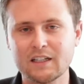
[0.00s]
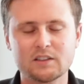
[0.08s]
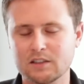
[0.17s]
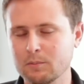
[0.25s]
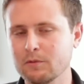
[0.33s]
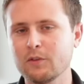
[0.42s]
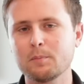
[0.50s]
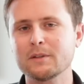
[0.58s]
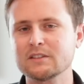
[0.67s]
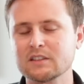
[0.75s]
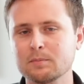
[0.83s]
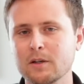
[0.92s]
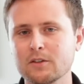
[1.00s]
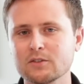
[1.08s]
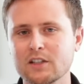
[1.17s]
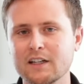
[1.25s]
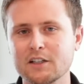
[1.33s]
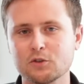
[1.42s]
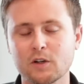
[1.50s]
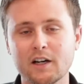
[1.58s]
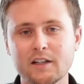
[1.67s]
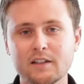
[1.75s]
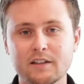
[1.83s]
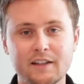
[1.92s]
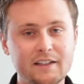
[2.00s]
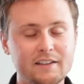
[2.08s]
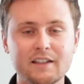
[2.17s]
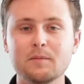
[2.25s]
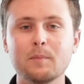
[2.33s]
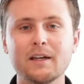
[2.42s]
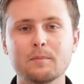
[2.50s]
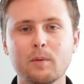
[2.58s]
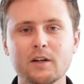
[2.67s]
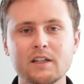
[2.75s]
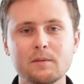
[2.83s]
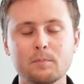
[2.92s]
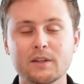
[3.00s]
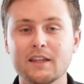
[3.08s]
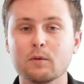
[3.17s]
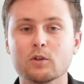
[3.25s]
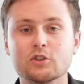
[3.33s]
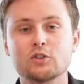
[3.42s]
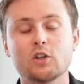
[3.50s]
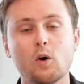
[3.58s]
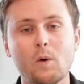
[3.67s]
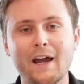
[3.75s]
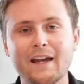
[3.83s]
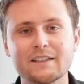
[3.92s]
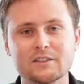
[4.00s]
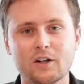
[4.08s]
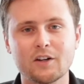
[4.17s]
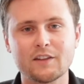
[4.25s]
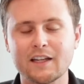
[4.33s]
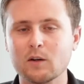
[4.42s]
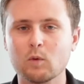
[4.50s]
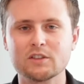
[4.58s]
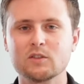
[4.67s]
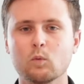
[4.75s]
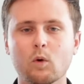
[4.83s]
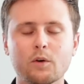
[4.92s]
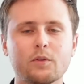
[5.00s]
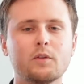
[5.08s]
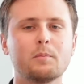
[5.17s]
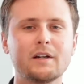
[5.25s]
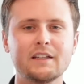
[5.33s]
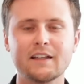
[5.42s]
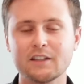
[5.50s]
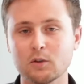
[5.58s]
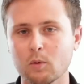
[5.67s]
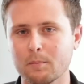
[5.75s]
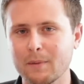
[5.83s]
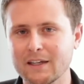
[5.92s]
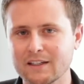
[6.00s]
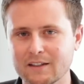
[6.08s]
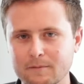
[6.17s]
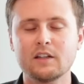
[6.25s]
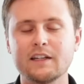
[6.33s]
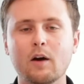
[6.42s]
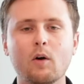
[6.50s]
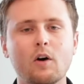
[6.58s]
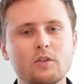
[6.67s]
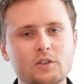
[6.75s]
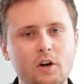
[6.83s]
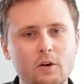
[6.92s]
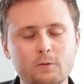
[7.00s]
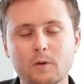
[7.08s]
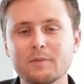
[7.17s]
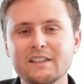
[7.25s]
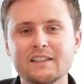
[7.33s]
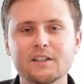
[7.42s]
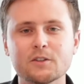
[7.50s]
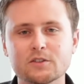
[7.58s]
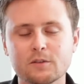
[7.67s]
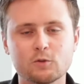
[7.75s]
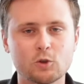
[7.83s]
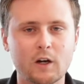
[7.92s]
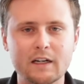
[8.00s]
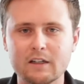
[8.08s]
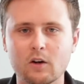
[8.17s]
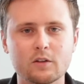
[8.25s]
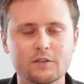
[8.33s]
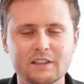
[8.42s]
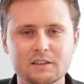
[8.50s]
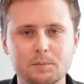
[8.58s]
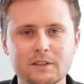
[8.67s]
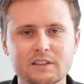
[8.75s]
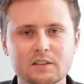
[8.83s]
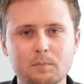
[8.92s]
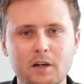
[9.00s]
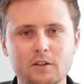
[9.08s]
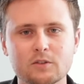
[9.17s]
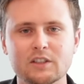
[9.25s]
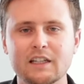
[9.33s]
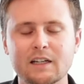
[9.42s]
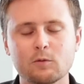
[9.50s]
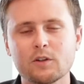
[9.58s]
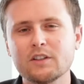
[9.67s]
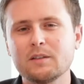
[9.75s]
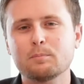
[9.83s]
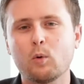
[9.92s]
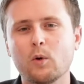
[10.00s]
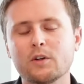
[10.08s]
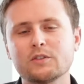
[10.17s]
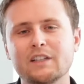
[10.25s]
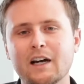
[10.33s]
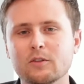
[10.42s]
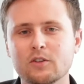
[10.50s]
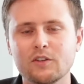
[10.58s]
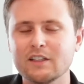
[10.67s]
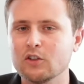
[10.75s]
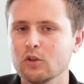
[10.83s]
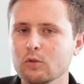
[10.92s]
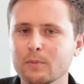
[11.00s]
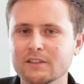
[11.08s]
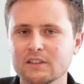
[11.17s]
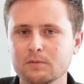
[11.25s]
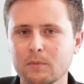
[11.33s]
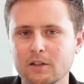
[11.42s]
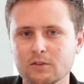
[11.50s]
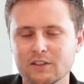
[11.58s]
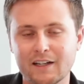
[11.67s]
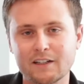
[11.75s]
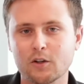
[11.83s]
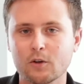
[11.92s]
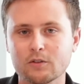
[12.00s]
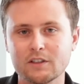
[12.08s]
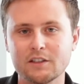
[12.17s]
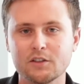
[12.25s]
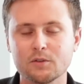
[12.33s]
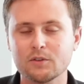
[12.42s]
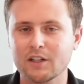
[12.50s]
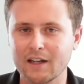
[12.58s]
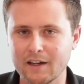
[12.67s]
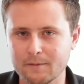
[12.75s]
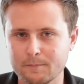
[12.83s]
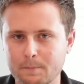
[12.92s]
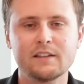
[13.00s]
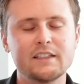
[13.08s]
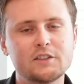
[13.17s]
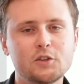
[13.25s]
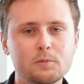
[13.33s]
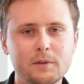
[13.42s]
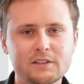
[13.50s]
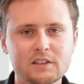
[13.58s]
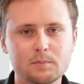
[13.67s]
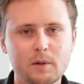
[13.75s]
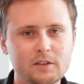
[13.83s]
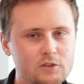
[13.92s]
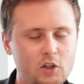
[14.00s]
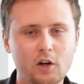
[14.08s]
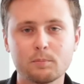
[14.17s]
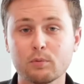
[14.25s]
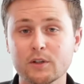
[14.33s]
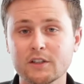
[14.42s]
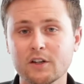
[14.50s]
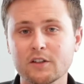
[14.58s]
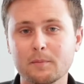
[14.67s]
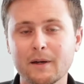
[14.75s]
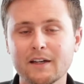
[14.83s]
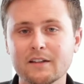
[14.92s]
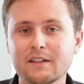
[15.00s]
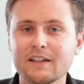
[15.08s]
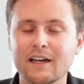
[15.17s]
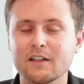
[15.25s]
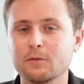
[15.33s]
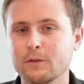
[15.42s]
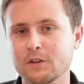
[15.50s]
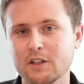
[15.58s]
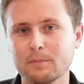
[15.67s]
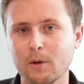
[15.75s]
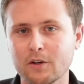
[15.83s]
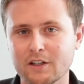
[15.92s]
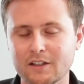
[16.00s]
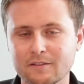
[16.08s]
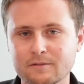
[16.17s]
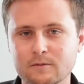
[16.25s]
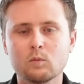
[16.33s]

Some of the business models that I tried, they did make money, but they were so hands-on that it wasn't worth the money that you were making. Now, all in all, from the years of trying all of these business models, it really boiled down to the two business models that I currently do today. These two business models are print on demand and affiliate marketing.